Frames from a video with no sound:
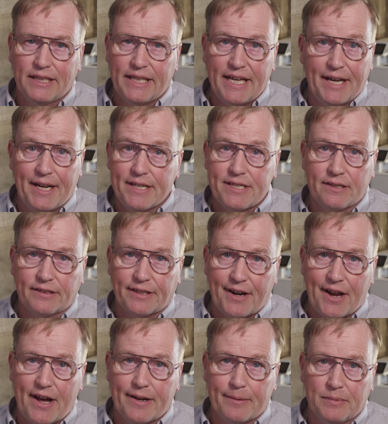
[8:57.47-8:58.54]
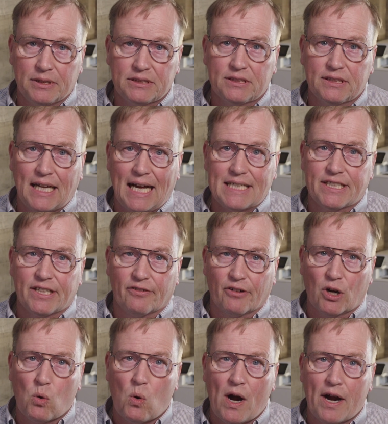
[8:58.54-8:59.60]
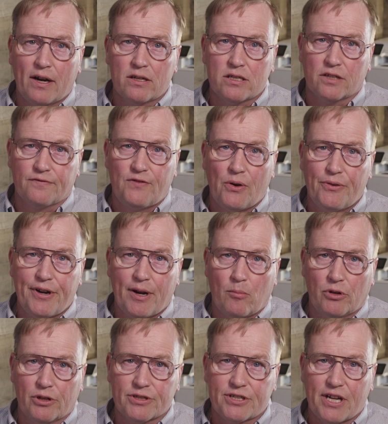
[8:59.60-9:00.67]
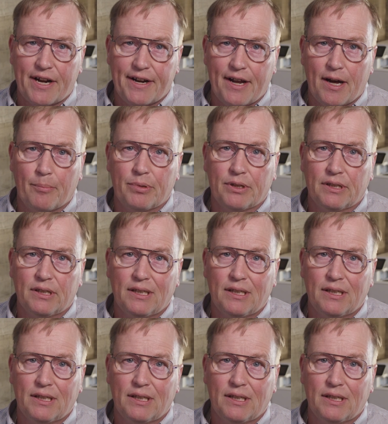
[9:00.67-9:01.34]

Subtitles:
it isn't anonymous as it requires a phone number to sign up.